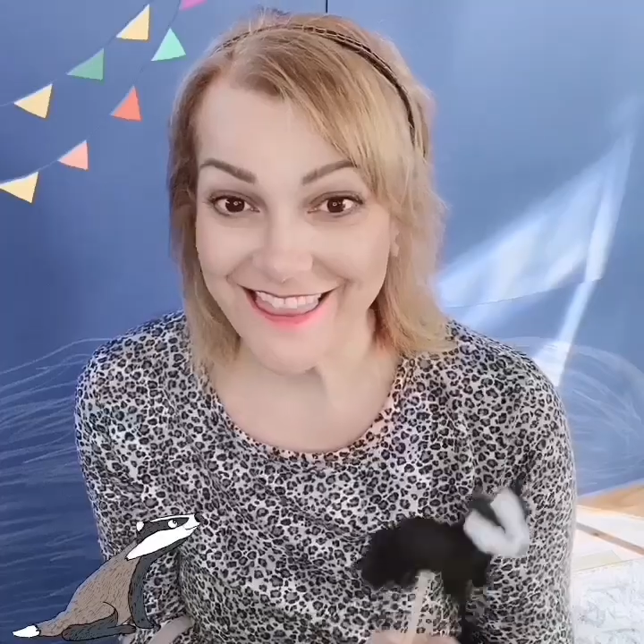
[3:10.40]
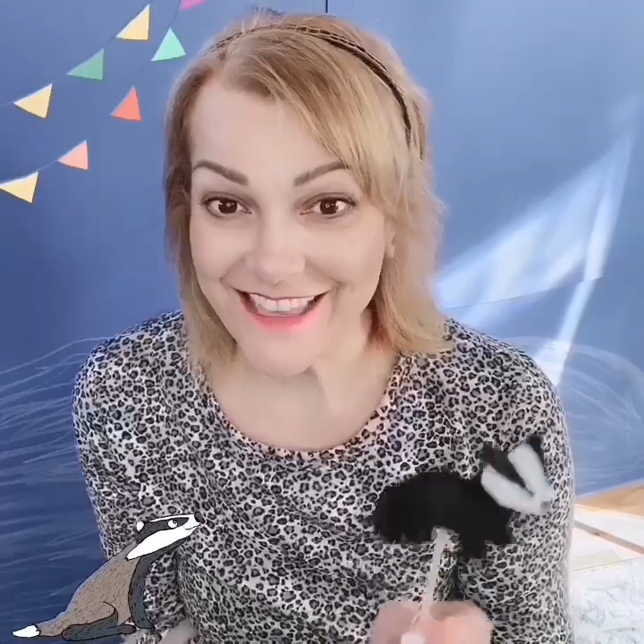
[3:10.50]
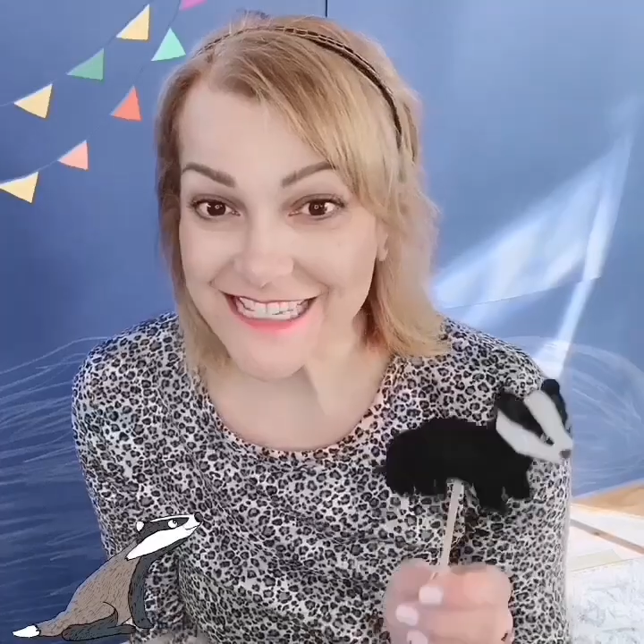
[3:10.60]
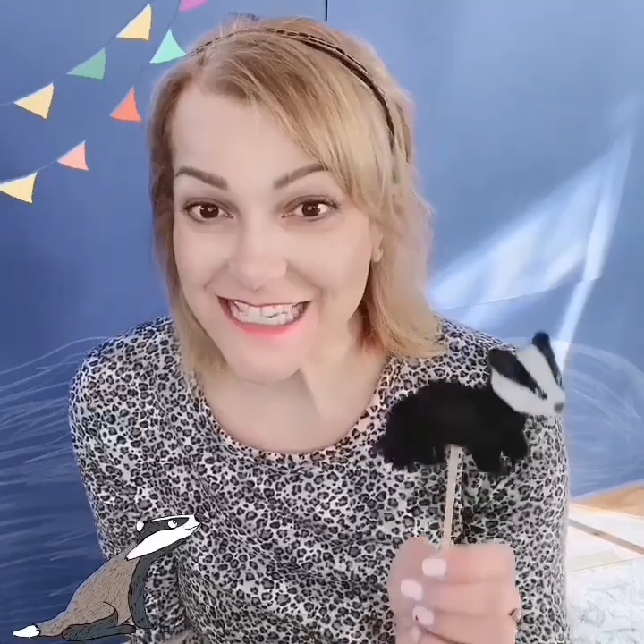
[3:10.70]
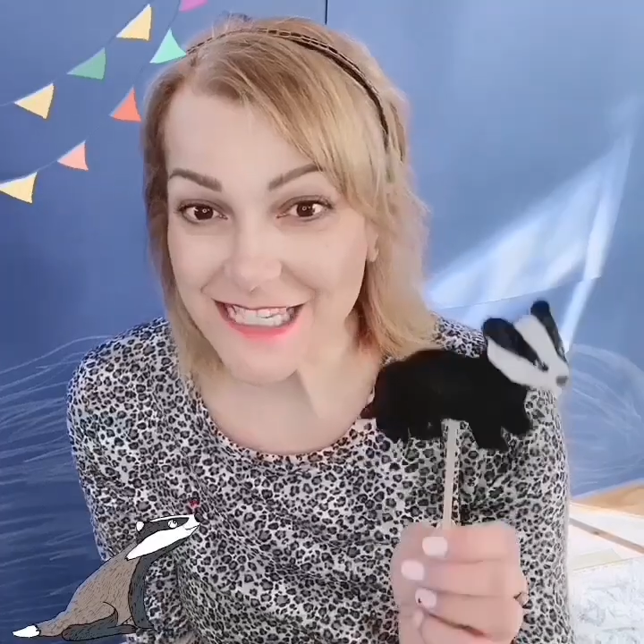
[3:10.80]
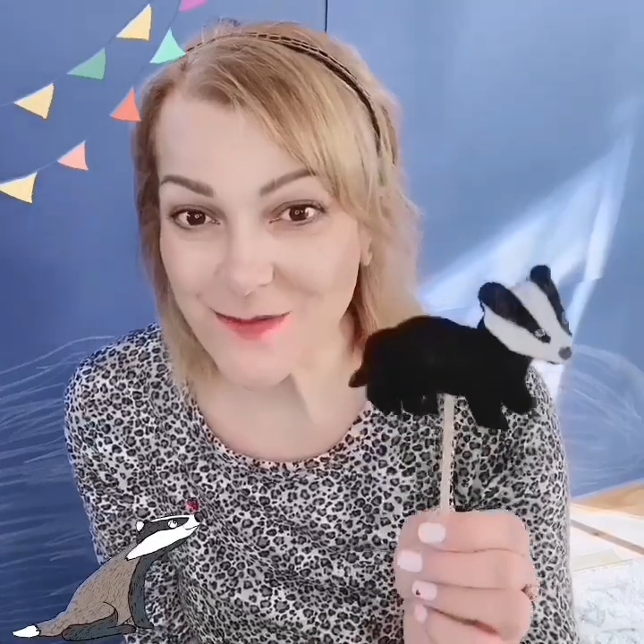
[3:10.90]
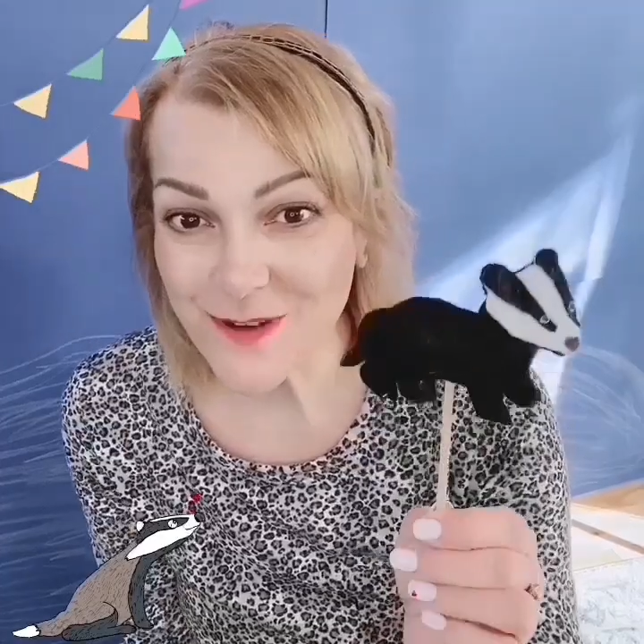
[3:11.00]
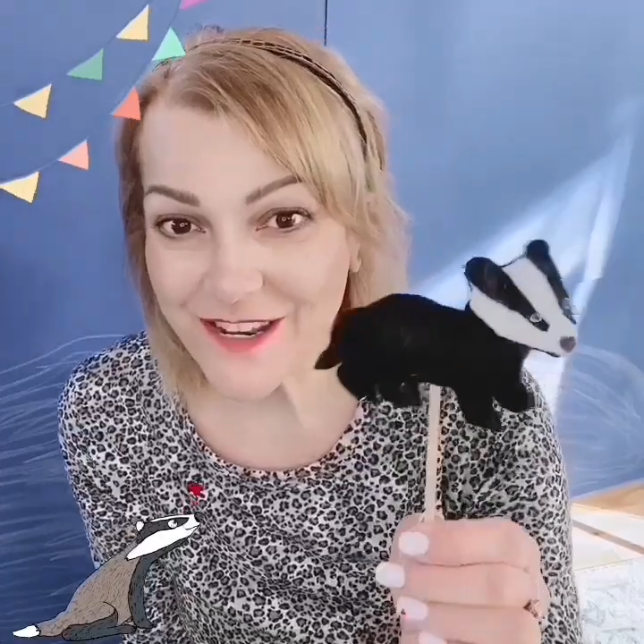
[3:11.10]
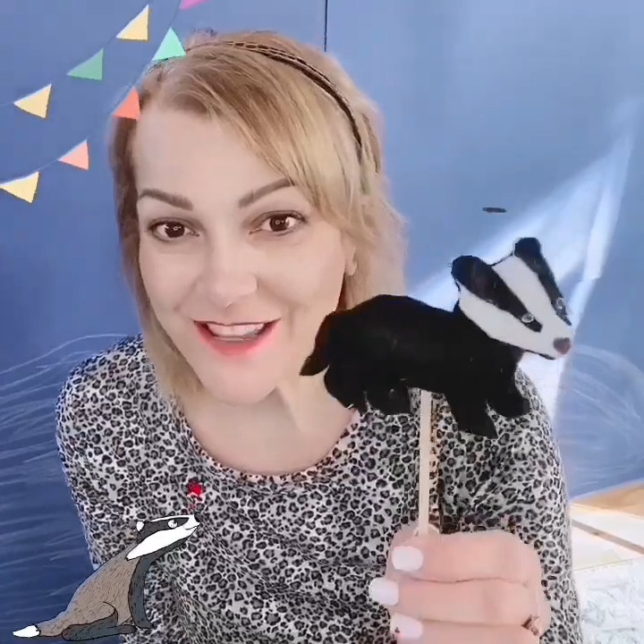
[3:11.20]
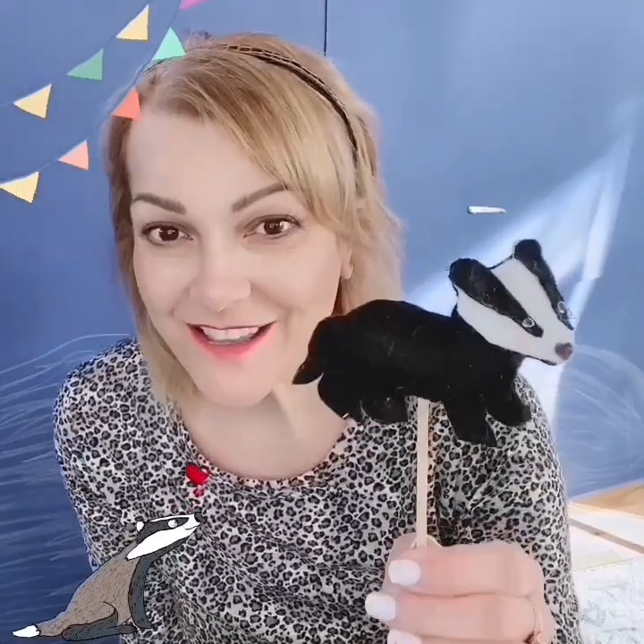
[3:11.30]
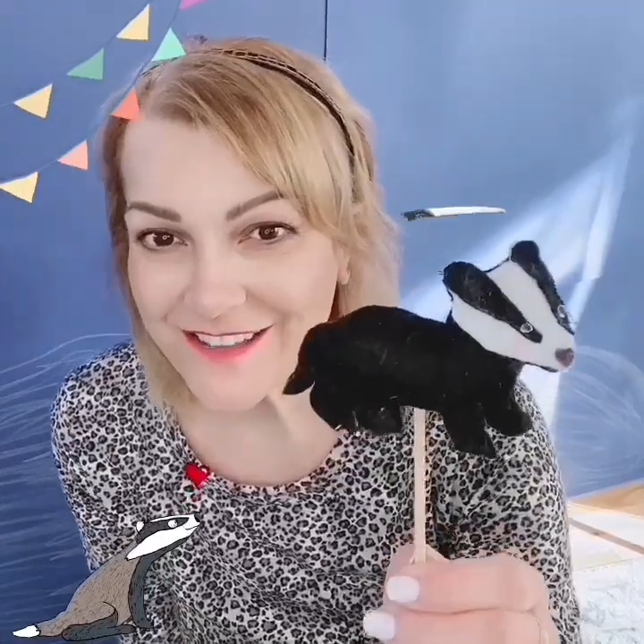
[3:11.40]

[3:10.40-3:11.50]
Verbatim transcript: This one,